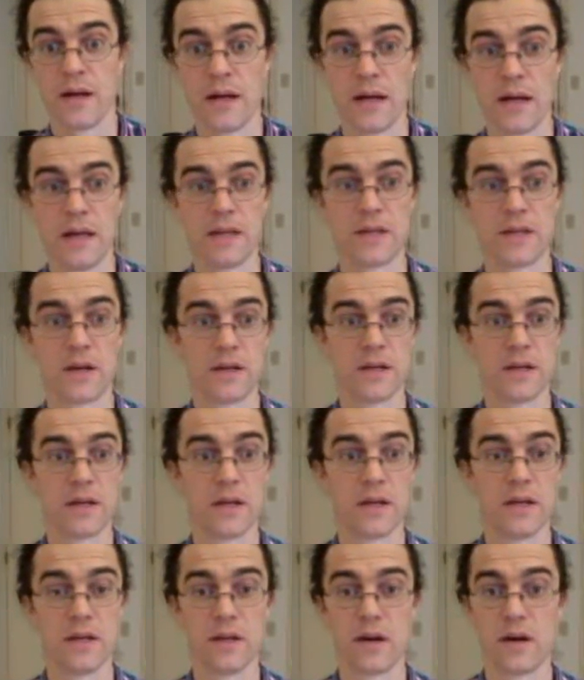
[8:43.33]

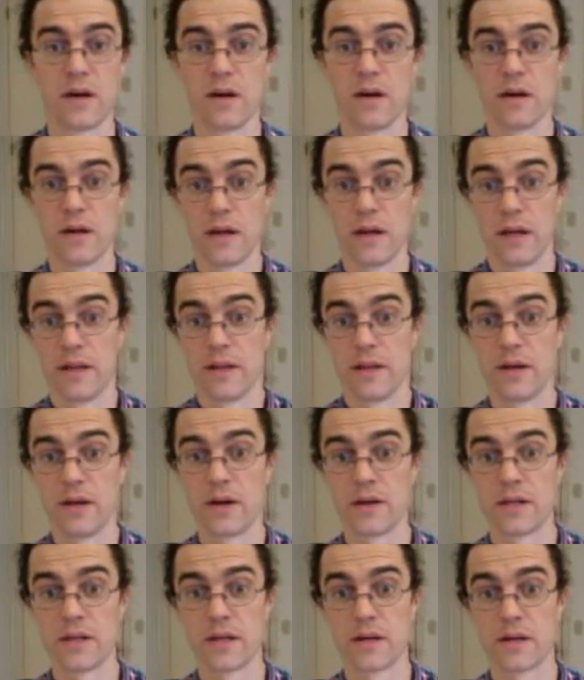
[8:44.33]
Antarctica and the
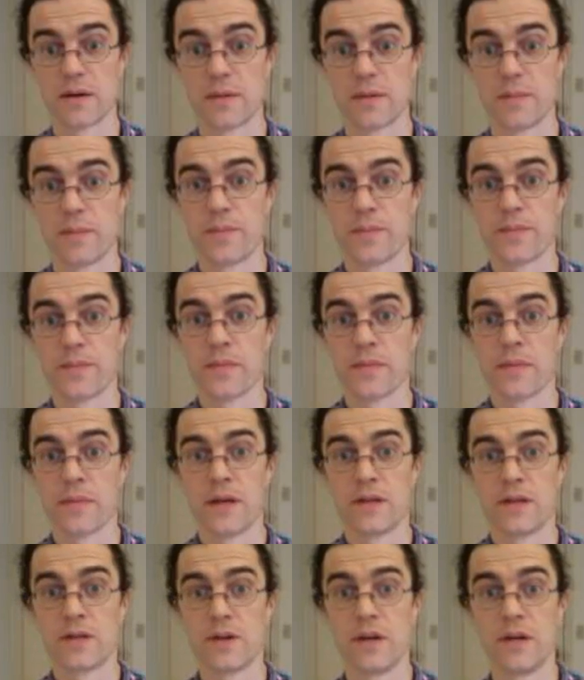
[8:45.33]
Arctic.
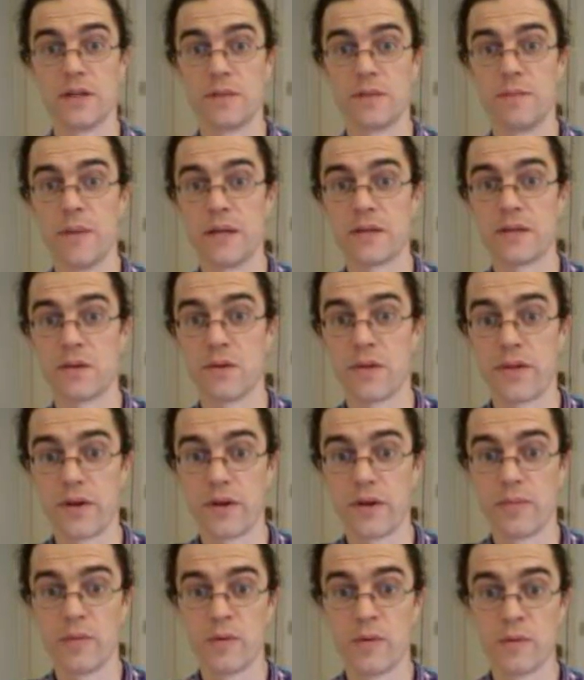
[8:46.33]
So here's
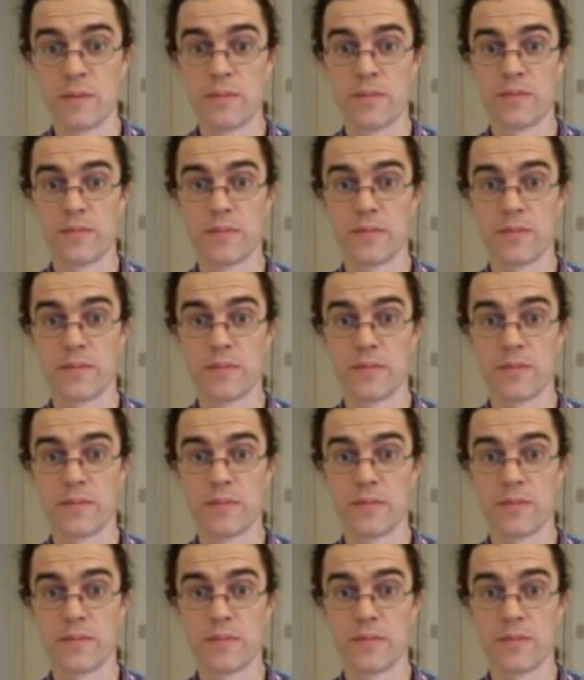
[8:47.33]
mesothermal.